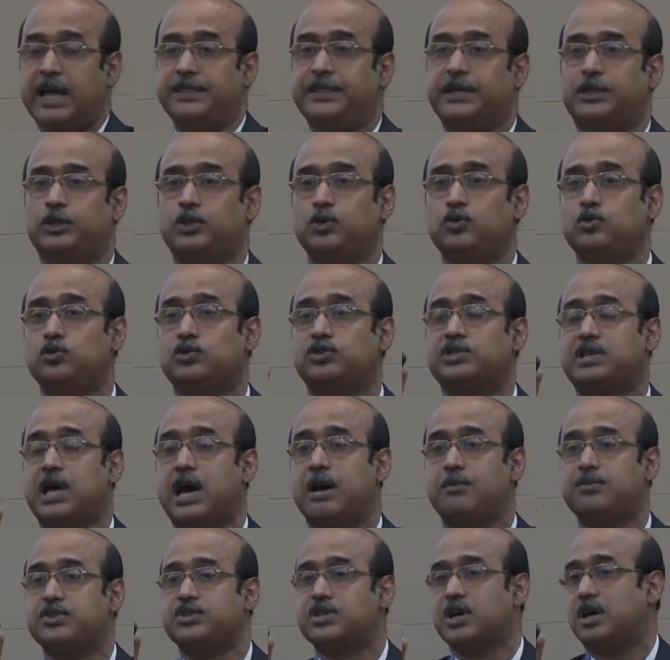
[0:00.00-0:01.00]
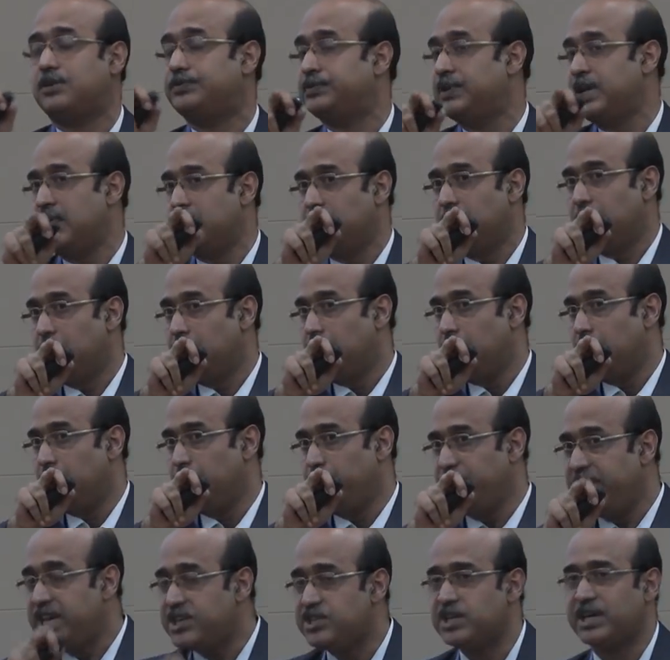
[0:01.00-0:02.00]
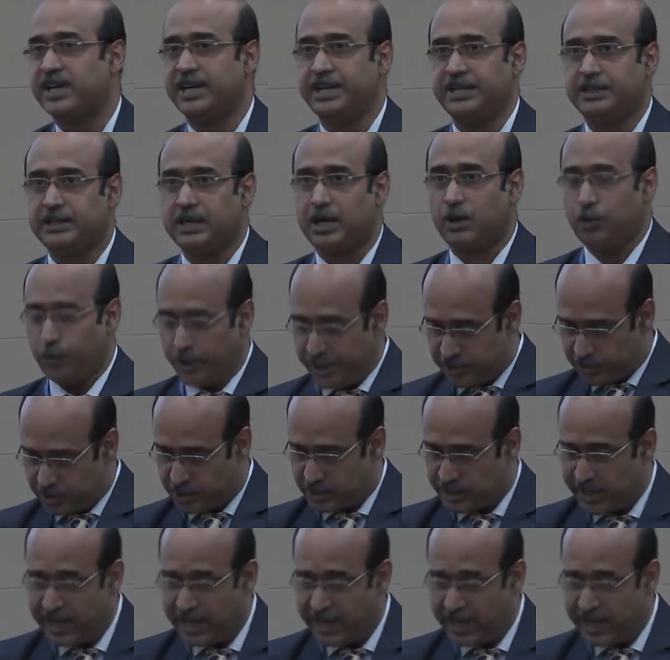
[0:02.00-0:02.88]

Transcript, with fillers: and the two sums of Bijaganita, which